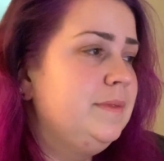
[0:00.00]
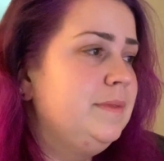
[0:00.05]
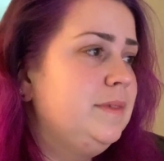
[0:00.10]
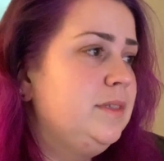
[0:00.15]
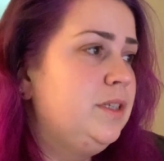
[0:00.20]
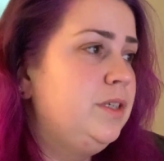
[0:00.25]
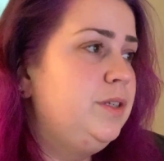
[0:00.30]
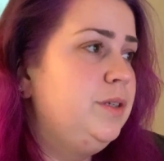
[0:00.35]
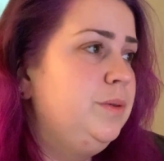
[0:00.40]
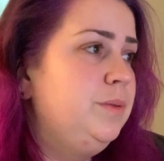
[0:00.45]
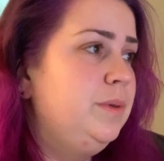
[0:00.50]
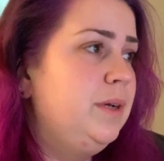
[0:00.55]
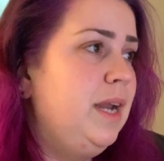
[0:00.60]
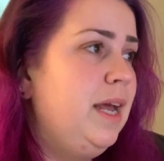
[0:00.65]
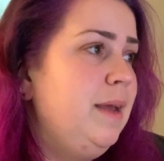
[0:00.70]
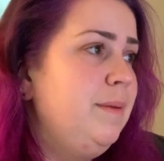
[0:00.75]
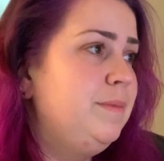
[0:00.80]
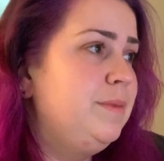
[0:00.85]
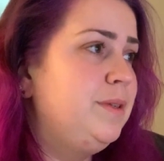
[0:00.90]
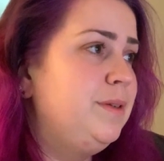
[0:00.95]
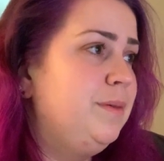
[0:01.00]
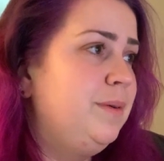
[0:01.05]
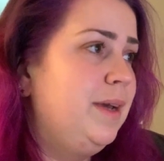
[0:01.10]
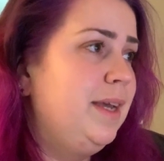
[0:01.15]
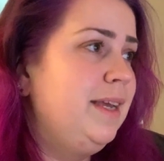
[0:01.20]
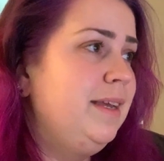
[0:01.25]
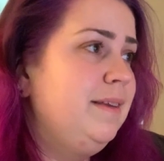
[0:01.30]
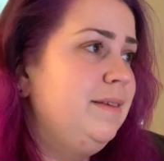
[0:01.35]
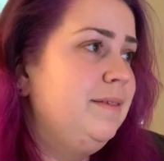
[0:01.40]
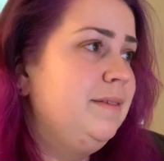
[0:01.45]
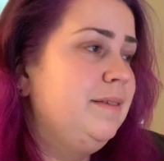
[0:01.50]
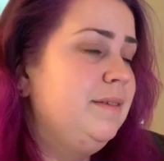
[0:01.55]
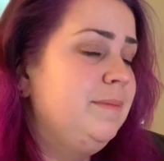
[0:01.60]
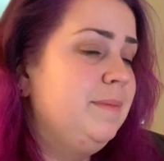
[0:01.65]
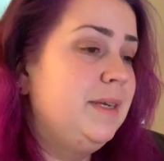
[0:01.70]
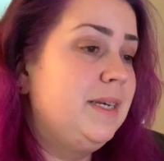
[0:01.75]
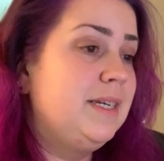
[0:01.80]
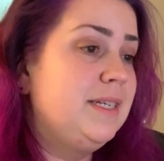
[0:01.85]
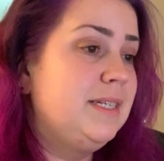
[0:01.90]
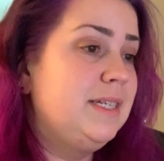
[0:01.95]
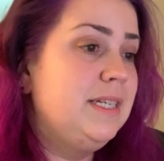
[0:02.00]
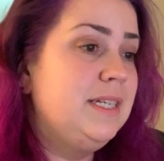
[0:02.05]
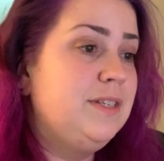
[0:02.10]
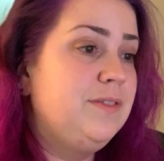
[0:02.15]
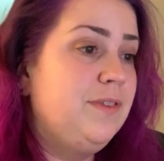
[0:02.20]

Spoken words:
to do what I'm doing, because he's